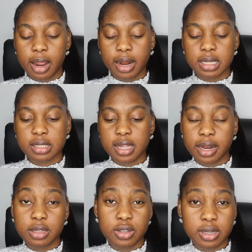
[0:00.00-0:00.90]
and I
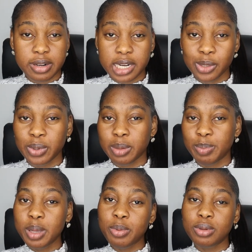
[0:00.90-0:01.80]
stand in solidarity with the
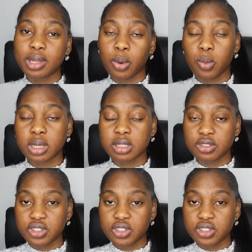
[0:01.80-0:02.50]
people that wants